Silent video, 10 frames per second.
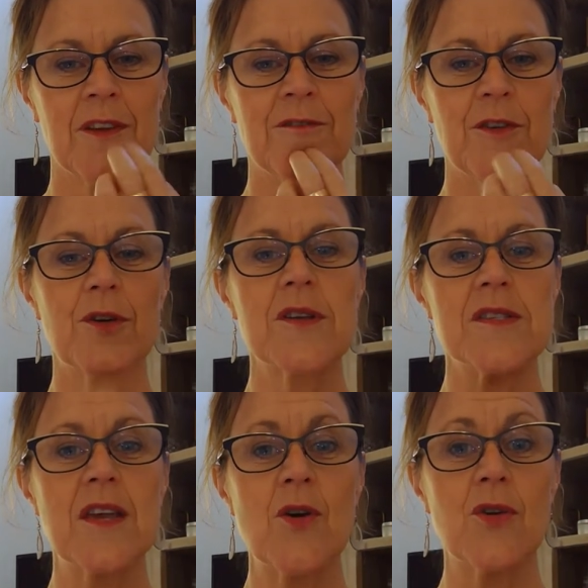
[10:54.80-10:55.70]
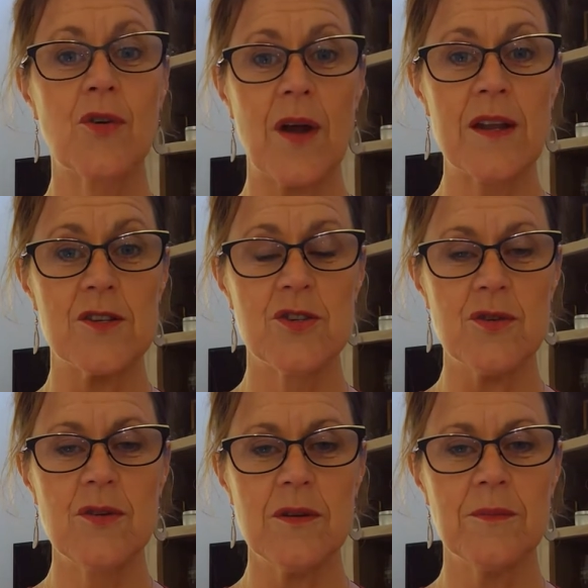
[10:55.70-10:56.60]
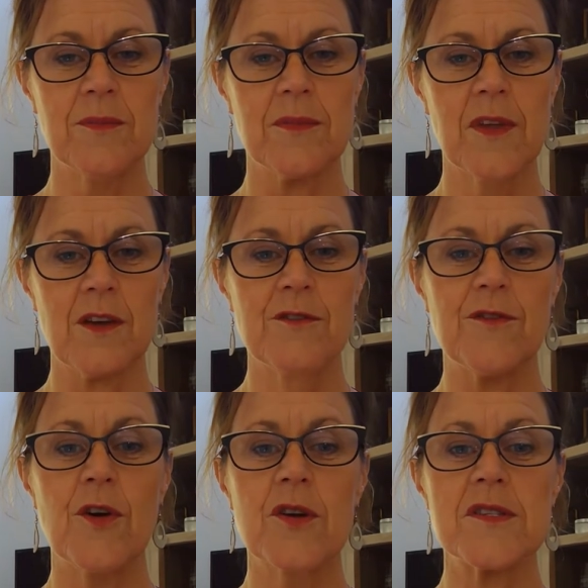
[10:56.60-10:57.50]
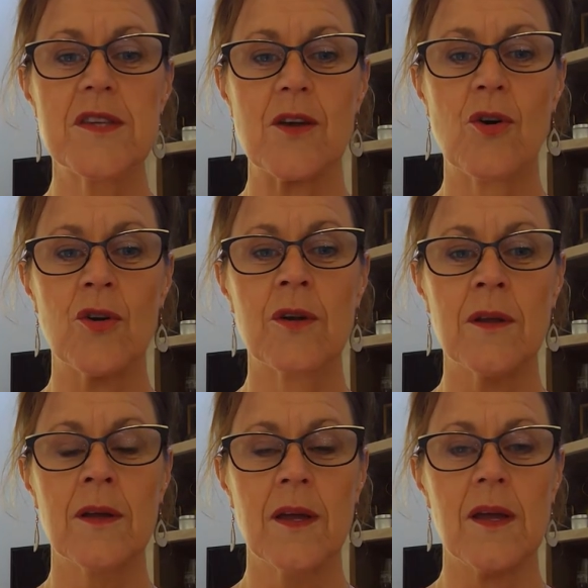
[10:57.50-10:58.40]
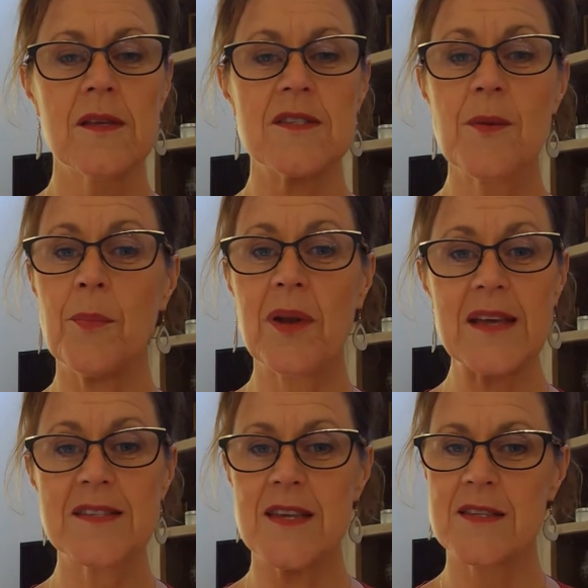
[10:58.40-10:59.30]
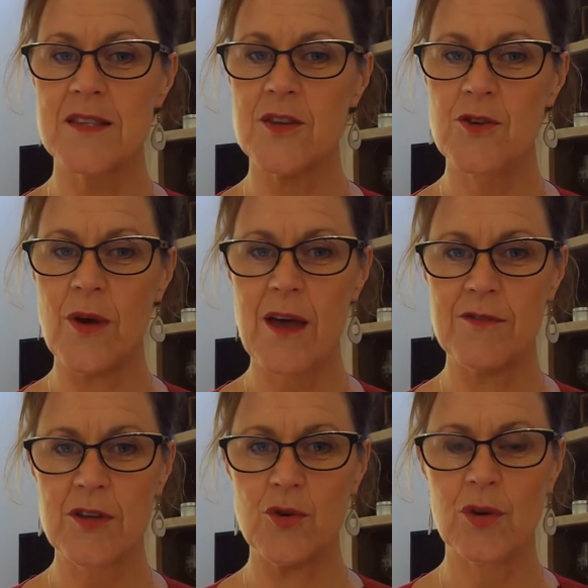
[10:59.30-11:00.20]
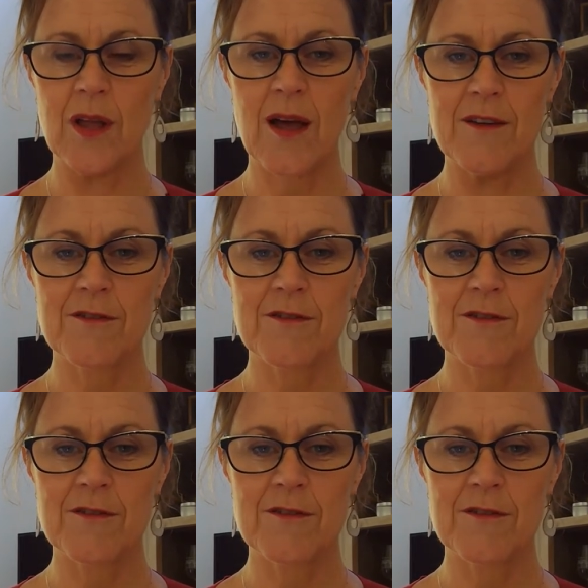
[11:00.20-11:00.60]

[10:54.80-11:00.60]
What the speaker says: focusing on gratitude, focusing on some blessings that you have in your life.